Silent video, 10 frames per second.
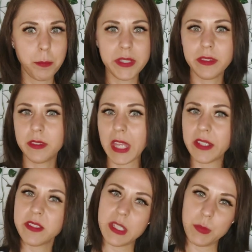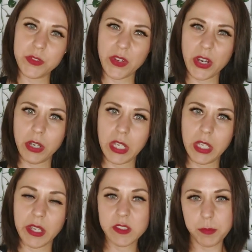but that seems
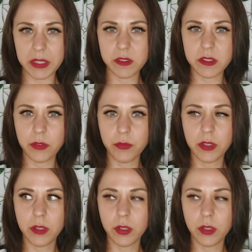very expensive.